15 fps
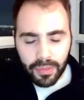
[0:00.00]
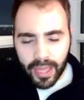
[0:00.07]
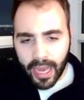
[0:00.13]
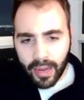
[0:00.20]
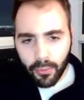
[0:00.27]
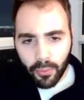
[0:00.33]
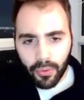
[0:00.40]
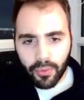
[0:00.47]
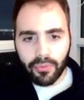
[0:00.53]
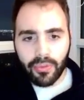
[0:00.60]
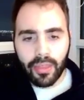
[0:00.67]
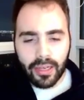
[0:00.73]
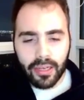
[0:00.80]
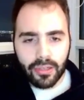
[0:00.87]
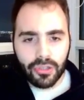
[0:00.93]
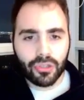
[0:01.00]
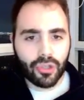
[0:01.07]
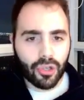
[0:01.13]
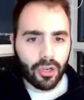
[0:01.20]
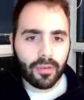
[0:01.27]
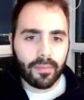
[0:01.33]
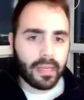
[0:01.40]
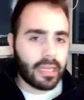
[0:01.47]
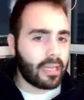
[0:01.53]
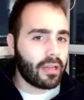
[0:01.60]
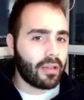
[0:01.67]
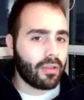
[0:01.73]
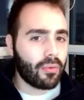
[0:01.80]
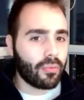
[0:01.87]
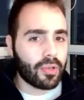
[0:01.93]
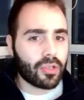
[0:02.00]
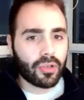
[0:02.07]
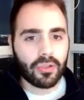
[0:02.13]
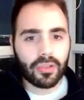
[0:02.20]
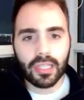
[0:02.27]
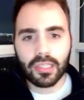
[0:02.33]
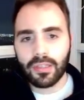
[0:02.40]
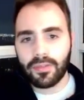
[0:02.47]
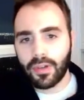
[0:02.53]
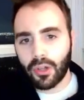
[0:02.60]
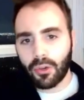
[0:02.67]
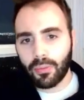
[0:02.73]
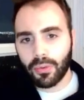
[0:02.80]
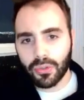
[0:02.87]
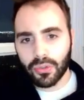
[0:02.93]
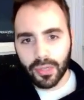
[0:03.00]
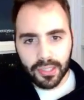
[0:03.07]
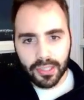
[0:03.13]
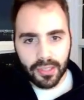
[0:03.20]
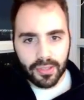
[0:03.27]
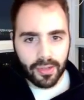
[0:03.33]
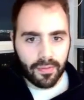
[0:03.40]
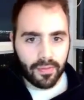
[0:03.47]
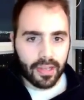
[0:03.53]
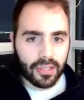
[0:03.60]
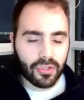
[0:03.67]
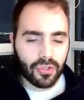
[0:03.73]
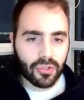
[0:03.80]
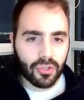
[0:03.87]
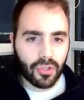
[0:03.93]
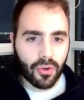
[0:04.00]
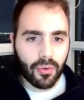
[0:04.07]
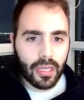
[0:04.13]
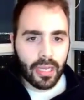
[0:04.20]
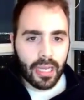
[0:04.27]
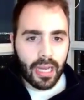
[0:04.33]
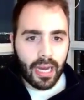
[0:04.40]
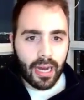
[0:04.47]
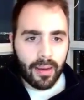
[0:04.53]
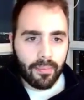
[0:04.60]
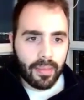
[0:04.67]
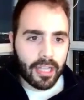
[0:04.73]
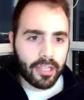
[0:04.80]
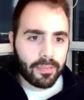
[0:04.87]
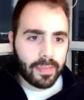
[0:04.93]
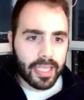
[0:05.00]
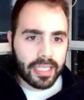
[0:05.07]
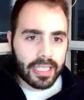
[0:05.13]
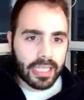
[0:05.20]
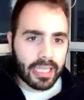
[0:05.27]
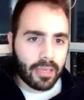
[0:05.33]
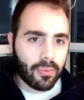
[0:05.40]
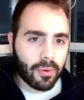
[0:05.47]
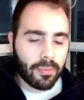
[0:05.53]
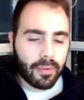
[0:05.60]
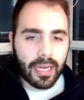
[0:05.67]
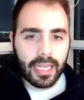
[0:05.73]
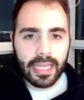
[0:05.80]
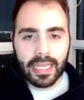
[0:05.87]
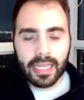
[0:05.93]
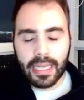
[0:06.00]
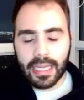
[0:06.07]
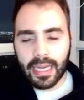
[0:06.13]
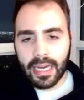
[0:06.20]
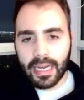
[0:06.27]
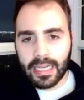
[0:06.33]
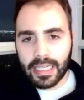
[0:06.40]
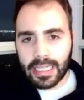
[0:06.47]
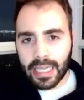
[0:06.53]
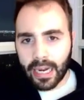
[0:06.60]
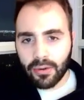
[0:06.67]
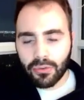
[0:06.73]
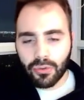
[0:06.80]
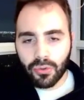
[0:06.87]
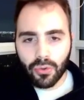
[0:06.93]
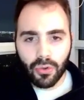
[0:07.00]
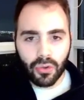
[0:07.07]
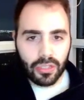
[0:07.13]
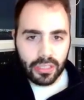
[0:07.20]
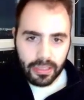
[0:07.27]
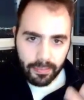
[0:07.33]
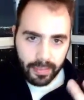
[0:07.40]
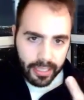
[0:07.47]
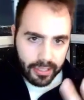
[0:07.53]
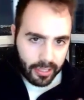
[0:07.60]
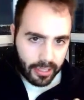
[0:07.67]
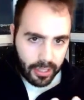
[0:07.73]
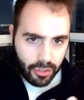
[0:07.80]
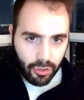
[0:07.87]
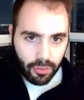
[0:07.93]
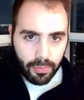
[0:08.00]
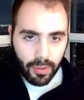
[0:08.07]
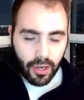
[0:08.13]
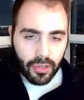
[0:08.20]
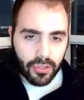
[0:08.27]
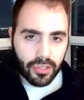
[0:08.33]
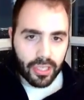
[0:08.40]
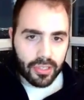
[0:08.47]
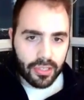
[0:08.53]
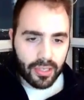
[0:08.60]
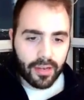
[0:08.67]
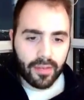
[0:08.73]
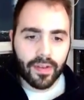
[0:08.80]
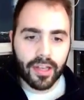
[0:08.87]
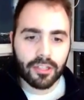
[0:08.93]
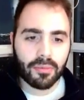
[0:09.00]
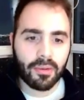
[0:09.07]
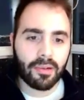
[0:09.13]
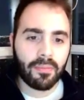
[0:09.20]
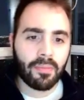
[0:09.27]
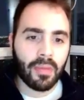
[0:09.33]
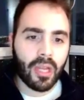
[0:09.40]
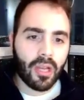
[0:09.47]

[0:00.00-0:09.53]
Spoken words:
that will then determine the return that's available to us as investors. So it's basically, we're breaking down Google into basically two parts as an investment.